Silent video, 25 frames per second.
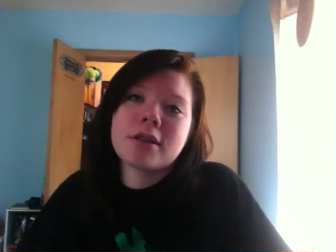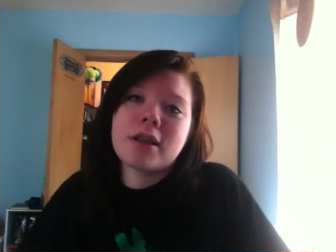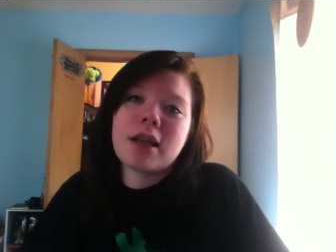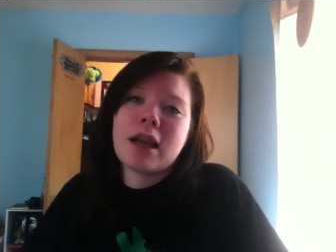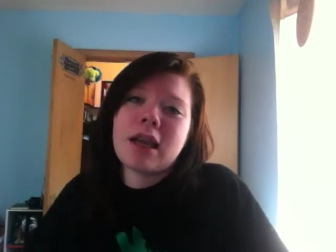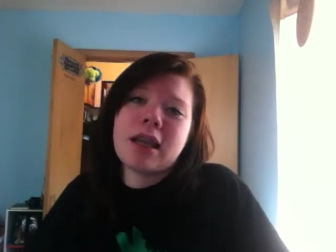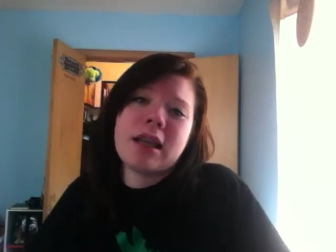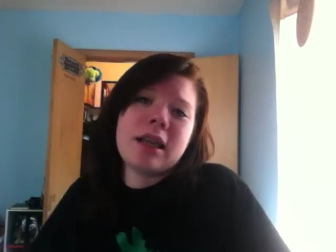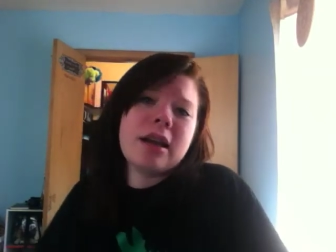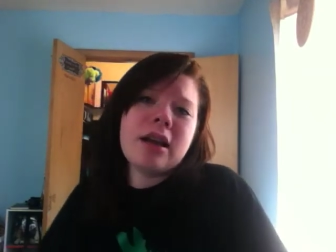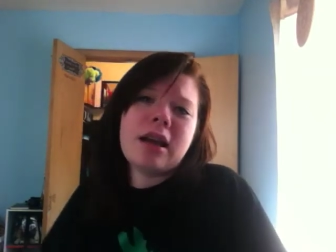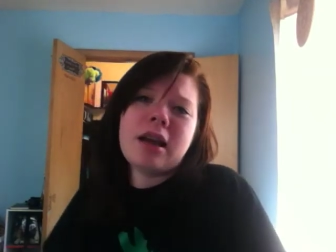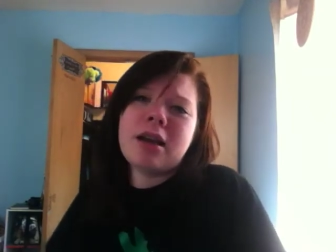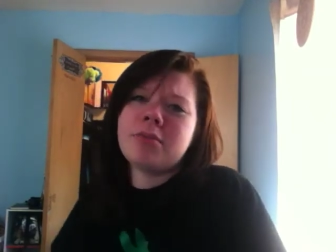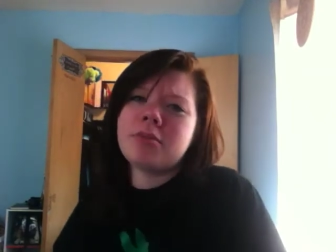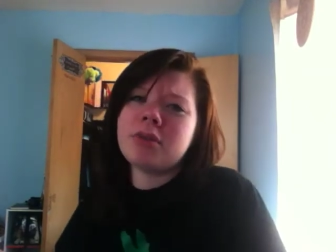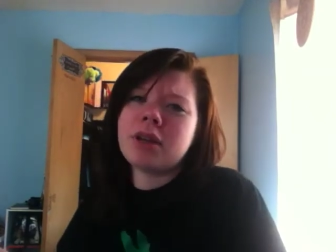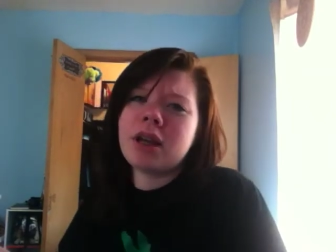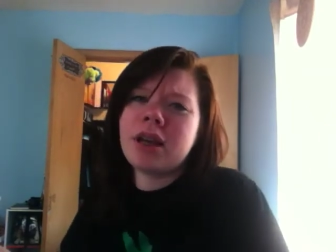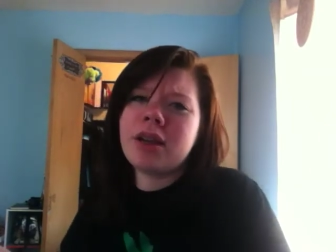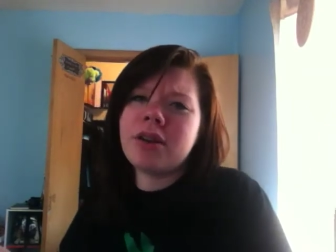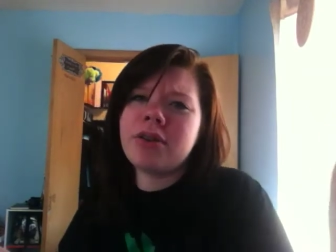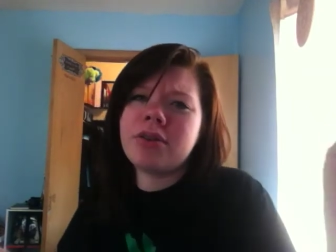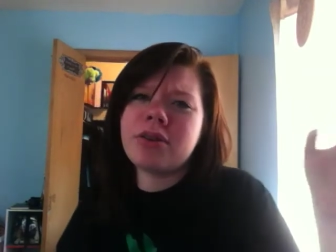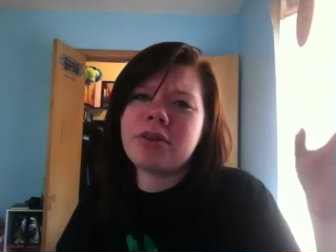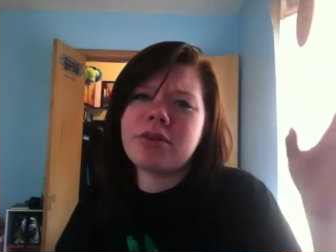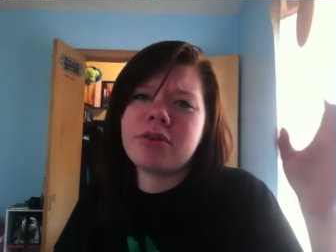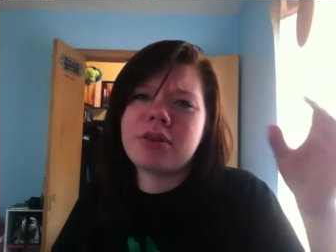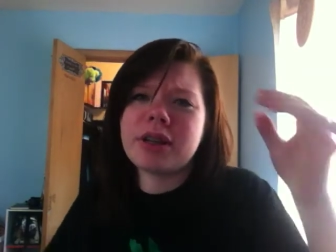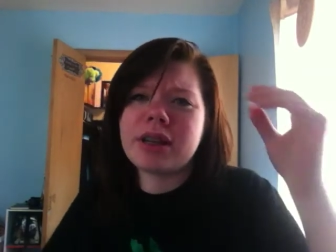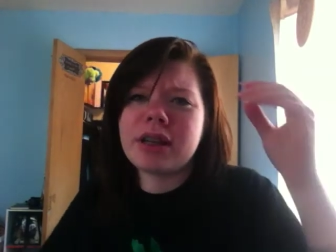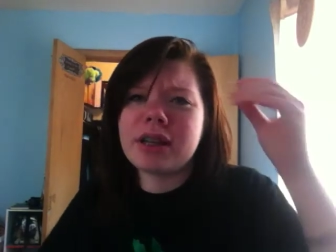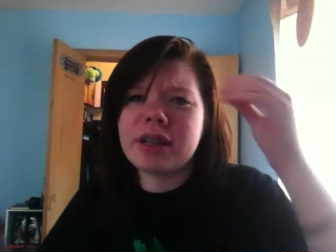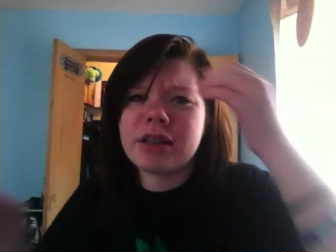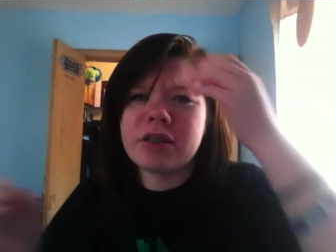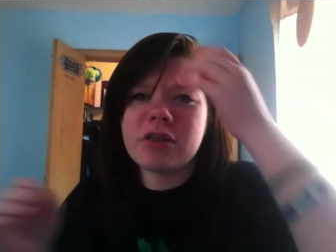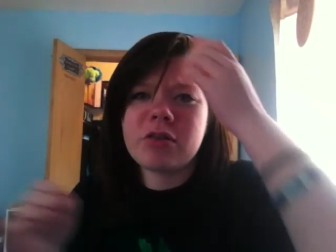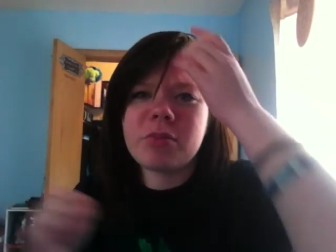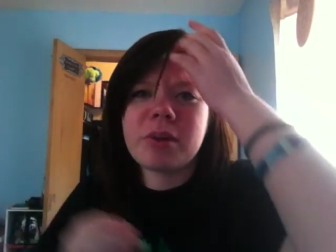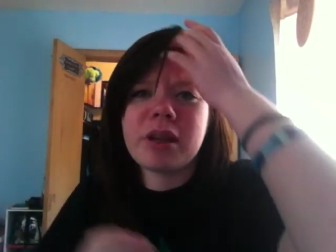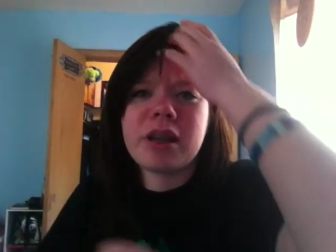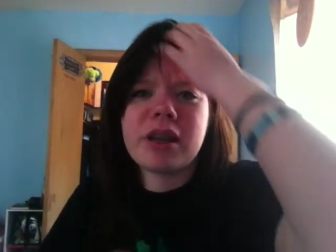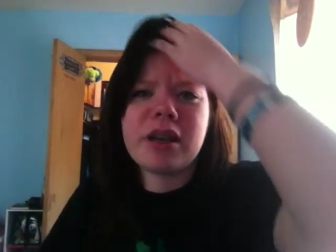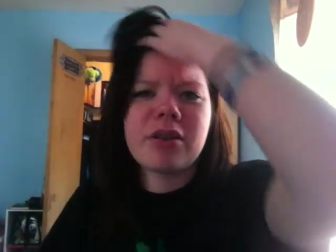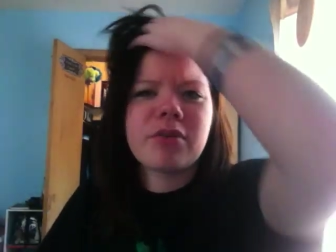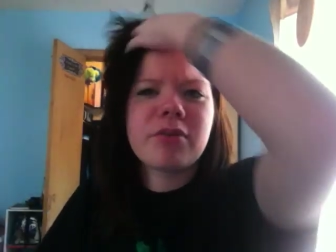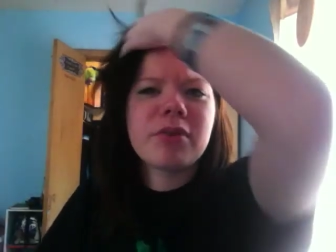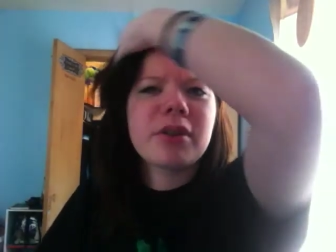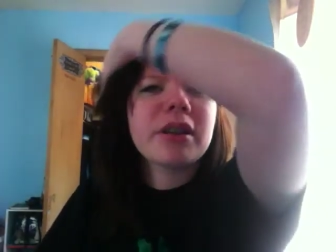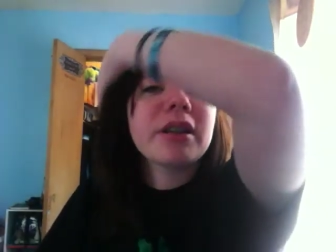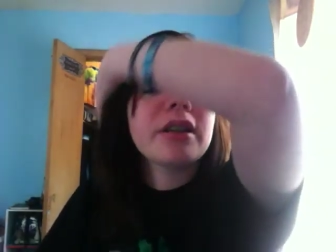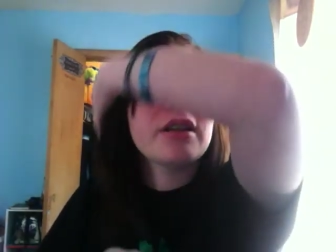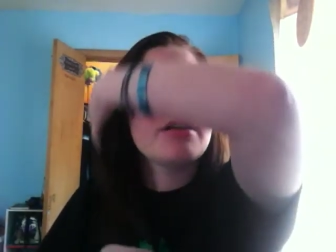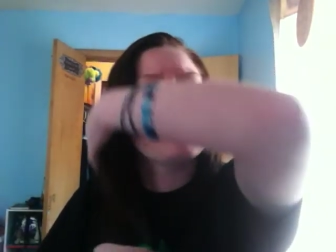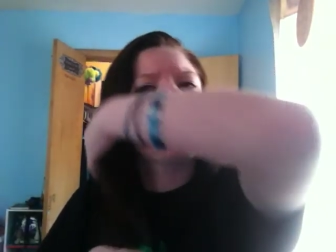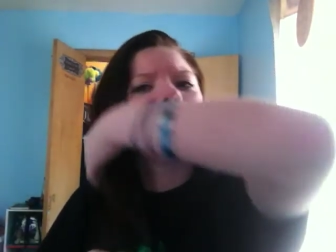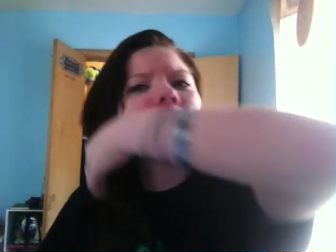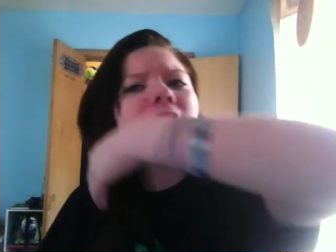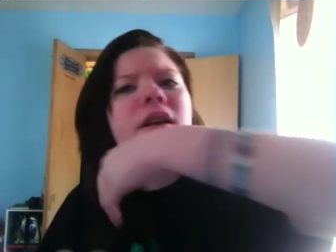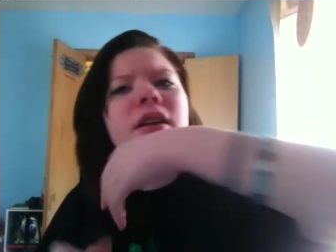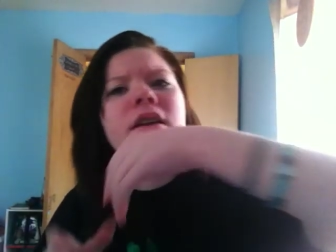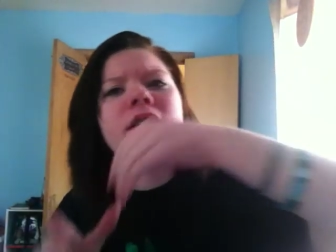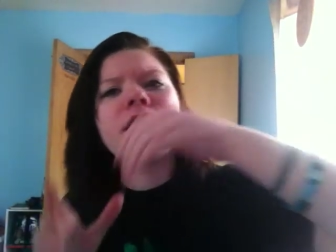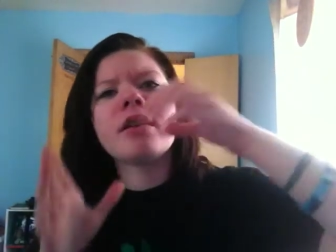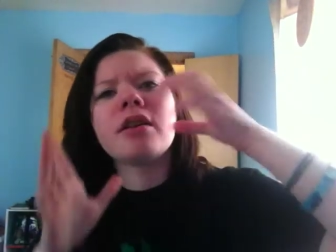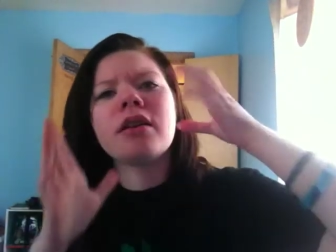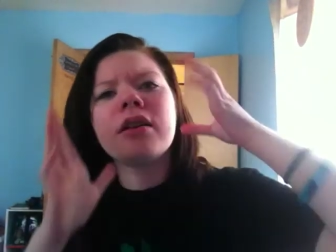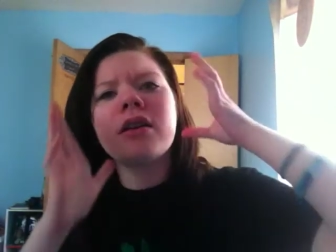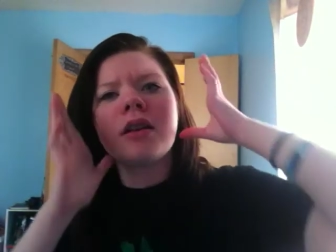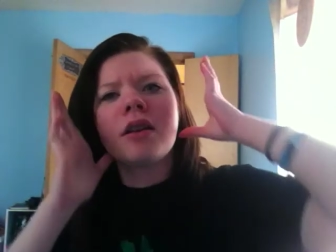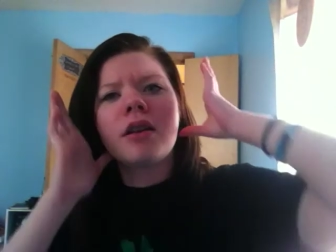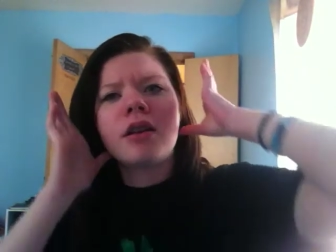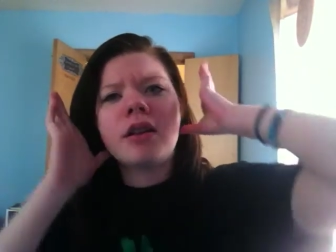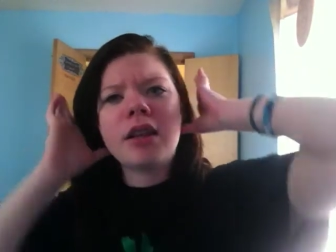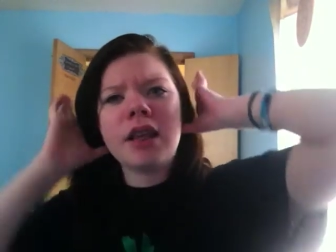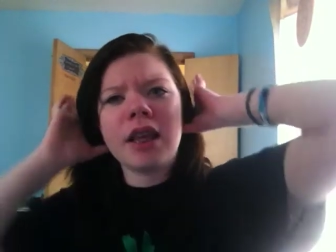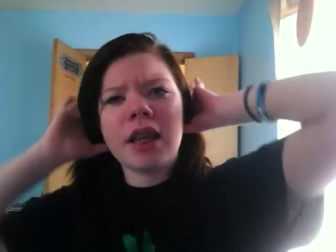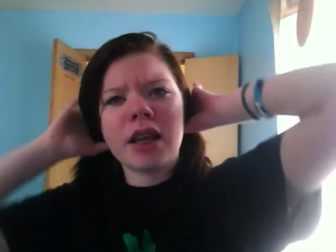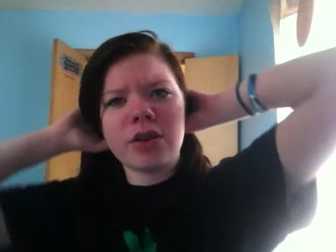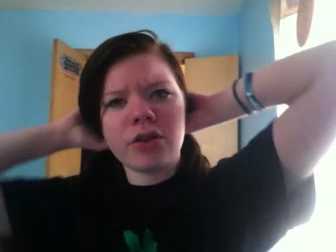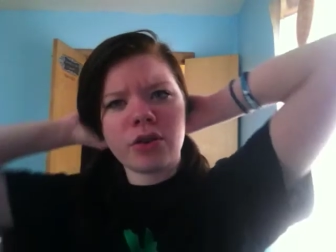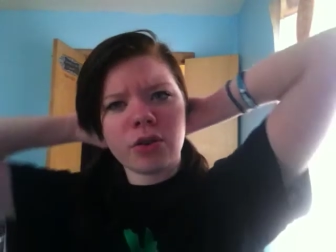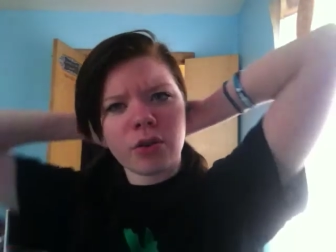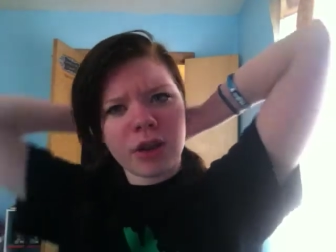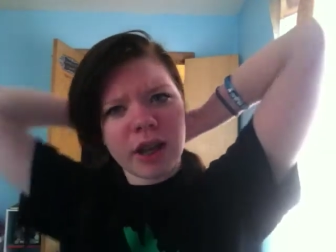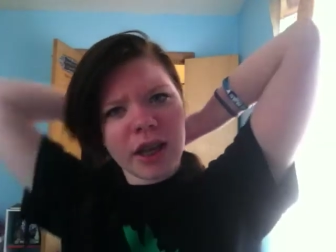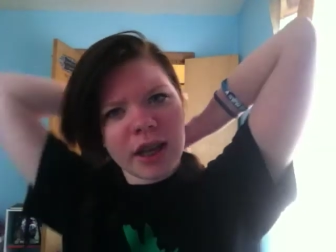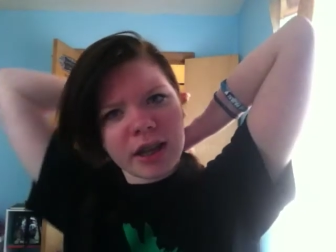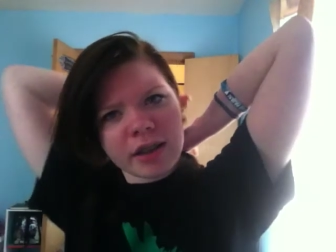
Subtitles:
I don't know how to explain it really, but yeah, don't